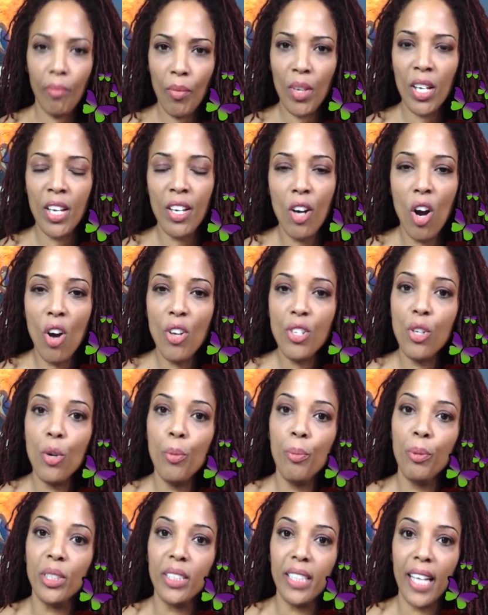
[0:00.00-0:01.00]
It also
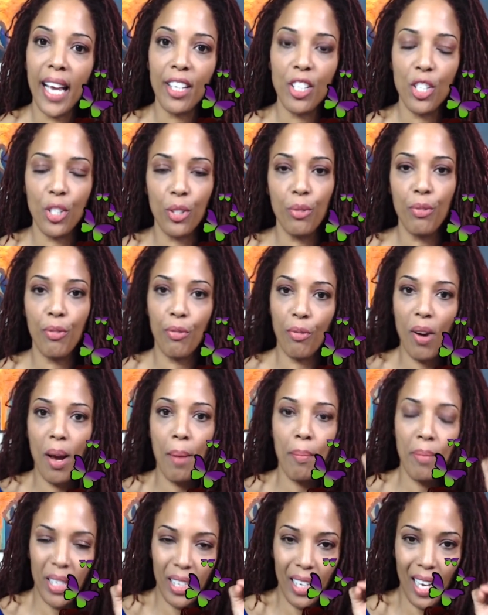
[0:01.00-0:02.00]
protects you
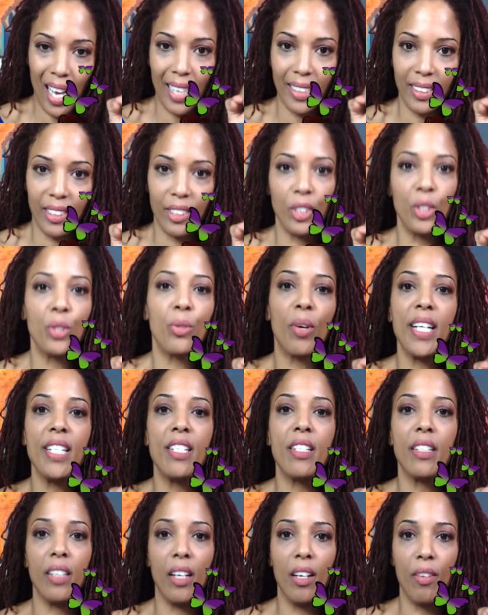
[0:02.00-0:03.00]
from the
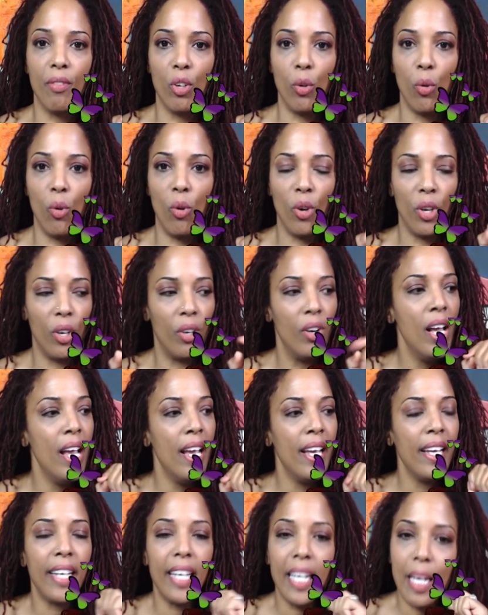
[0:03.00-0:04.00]
concentration of the oil.
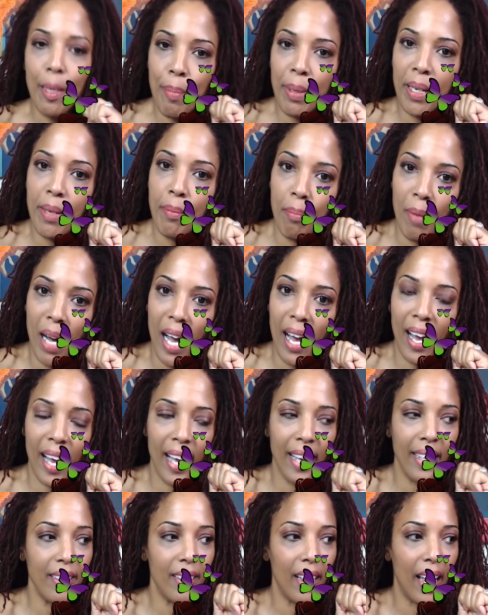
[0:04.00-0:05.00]
Keep in
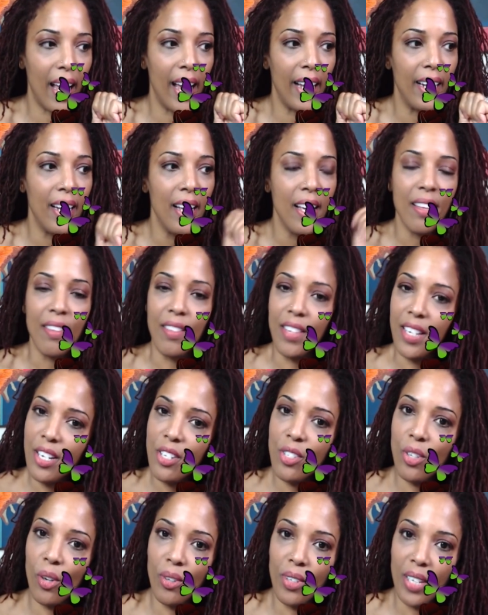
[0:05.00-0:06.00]
mind that
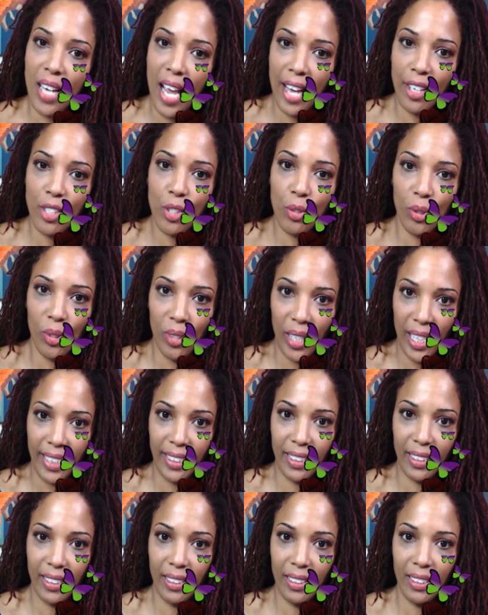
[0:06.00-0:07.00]
these are natural
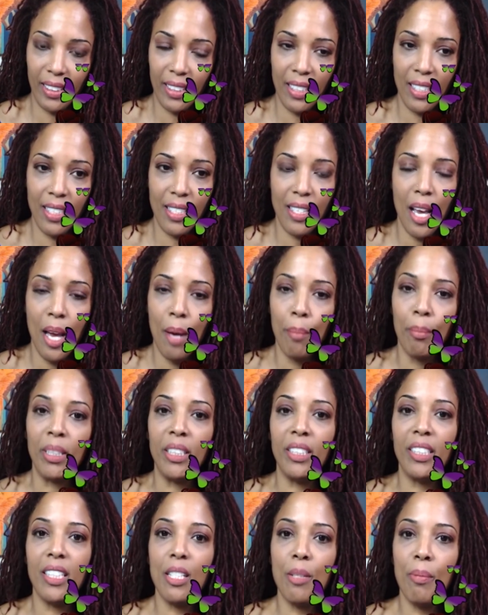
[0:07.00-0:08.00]
essences, but
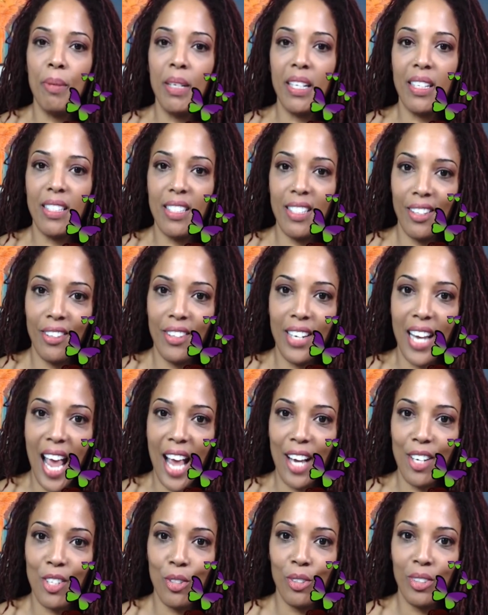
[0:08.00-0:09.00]
just because they're
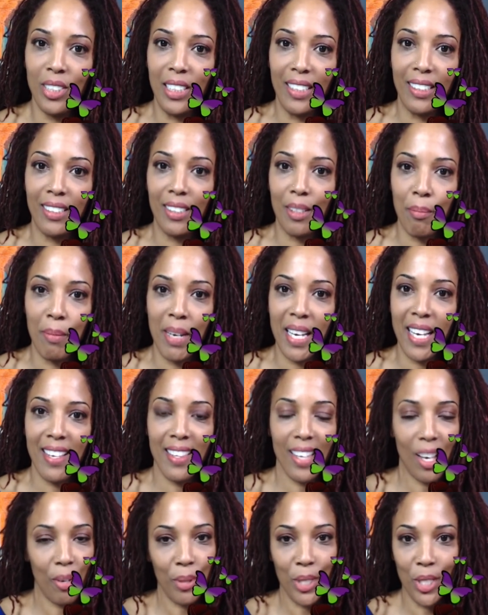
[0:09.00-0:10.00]
natural doesn't mean
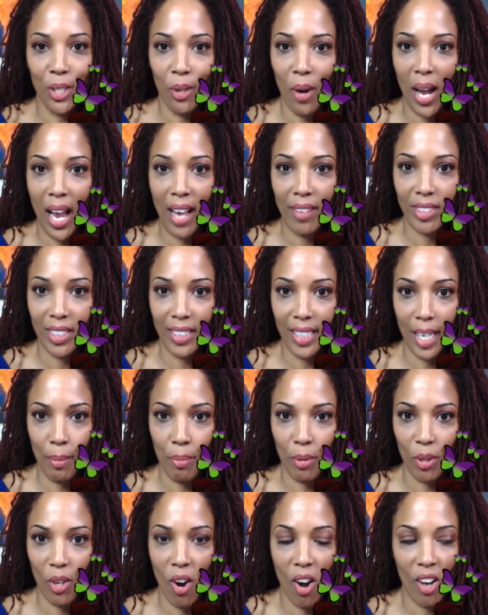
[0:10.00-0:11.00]
that we don't have to take
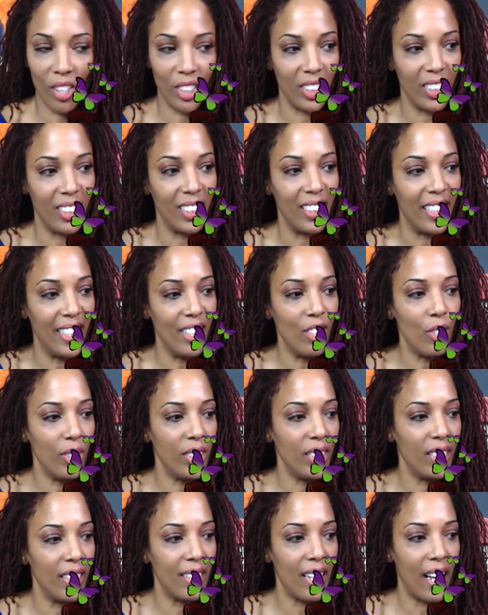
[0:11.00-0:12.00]
precautions. The
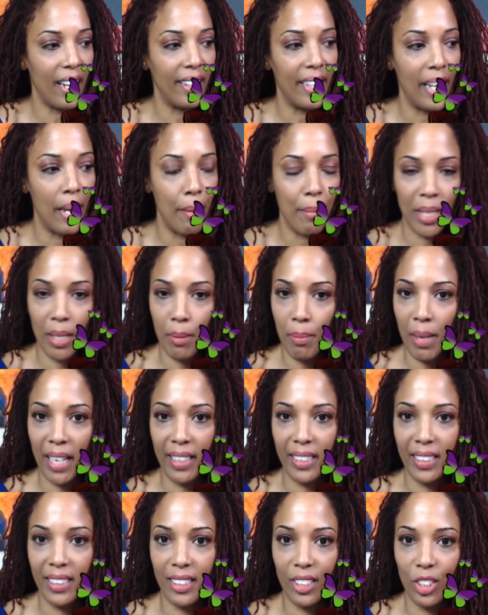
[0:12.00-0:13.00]
interesting dynamic about
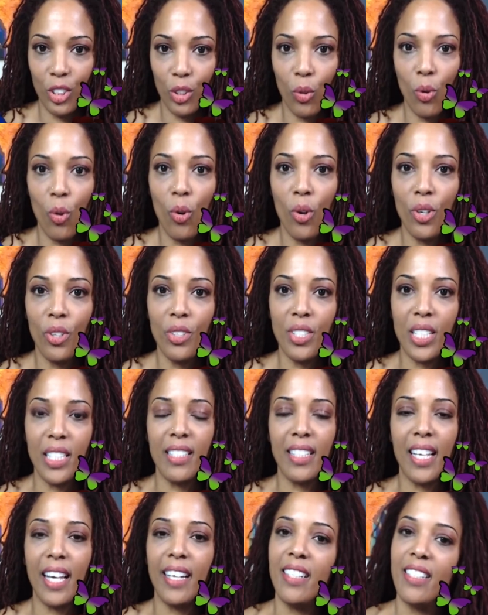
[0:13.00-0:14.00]
essential oils is
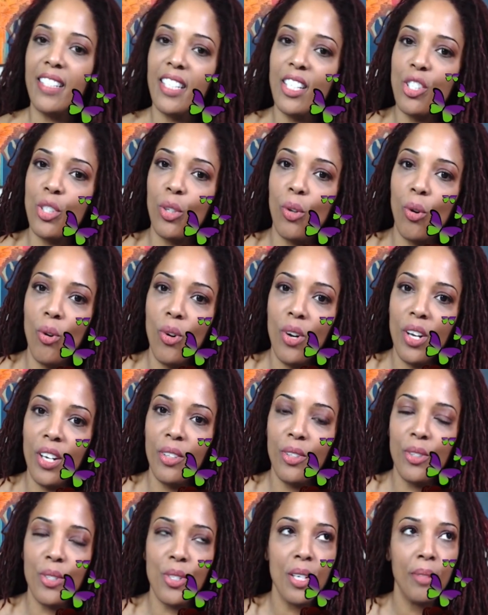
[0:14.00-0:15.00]
that essential
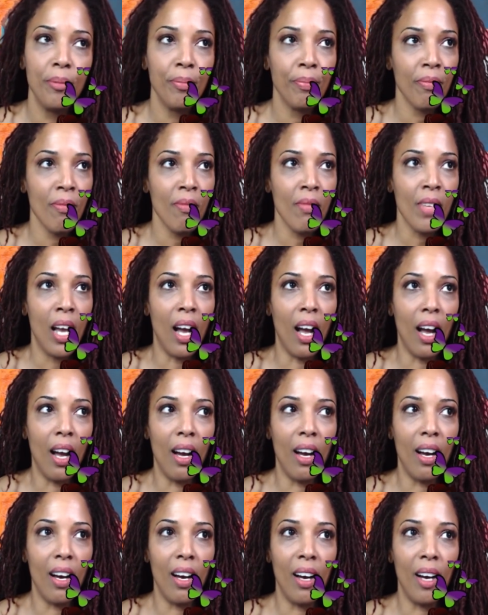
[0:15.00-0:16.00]
oils
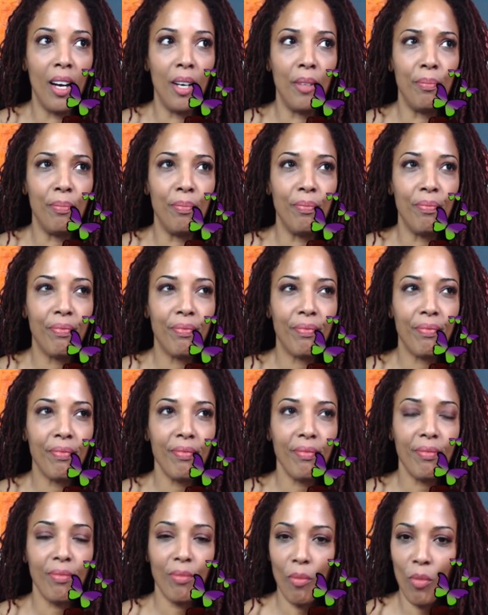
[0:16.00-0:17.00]
are
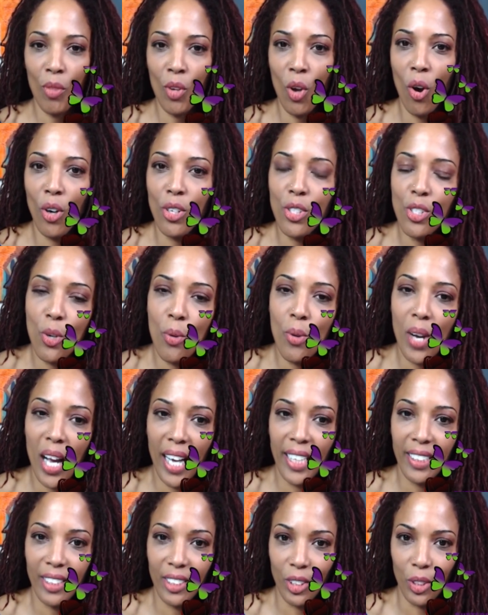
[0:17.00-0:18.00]
so
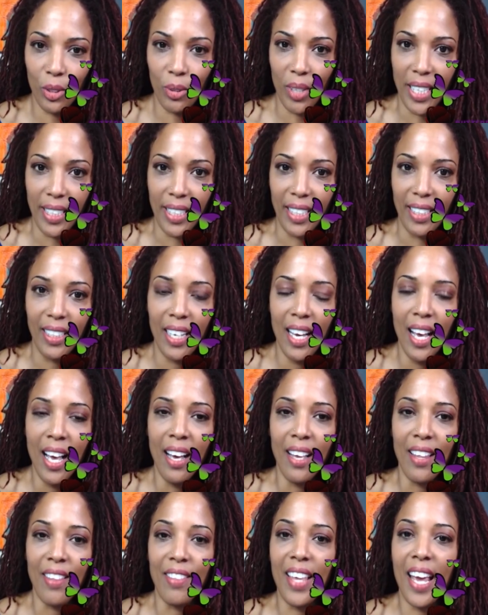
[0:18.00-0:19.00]
concentrated.
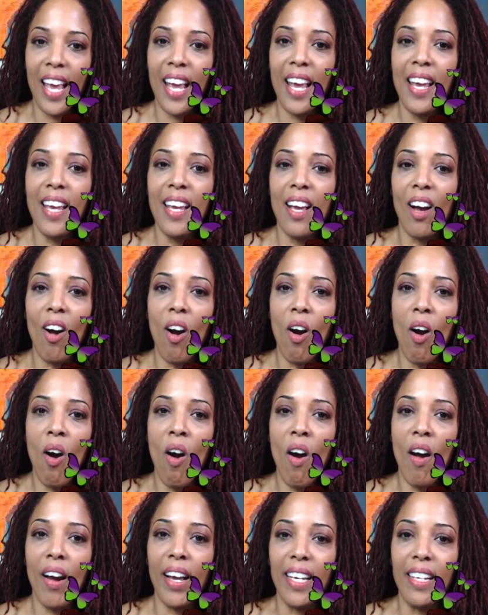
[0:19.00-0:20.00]
They
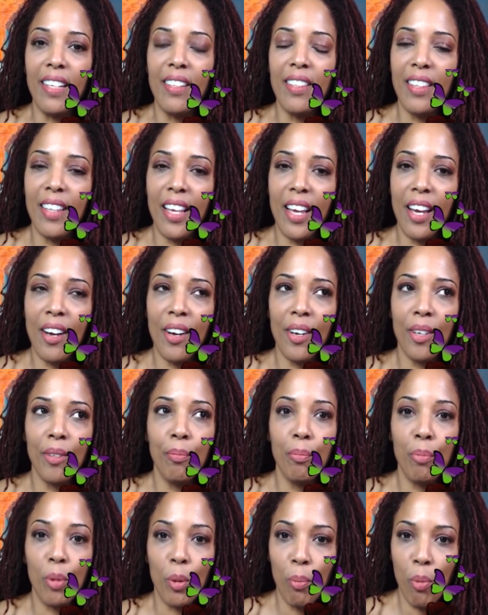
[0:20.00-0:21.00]
are in their
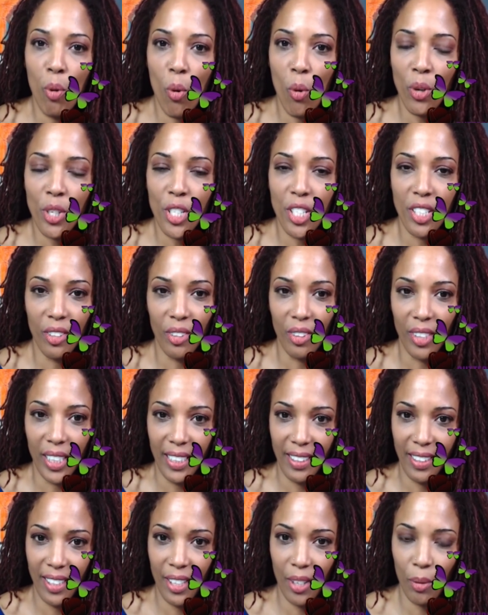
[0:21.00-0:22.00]
proportion or
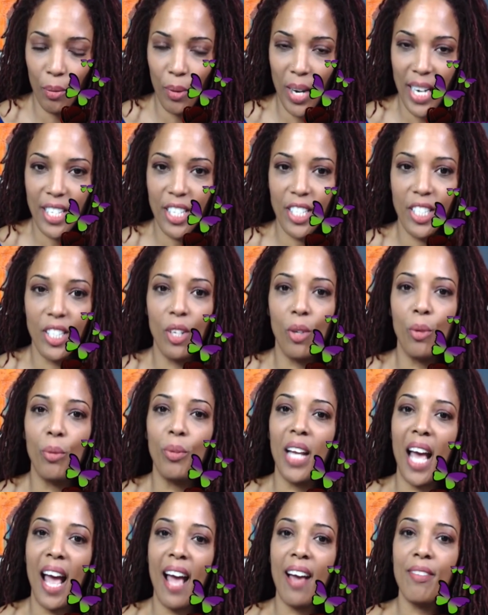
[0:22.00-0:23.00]
in their ratio
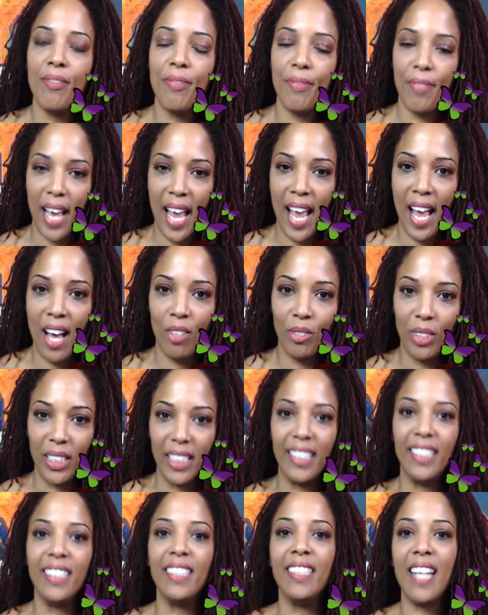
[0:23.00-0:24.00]
not found
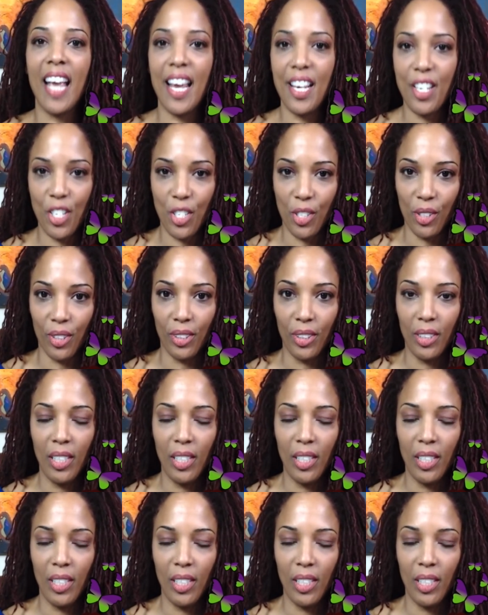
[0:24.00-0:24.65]
in nature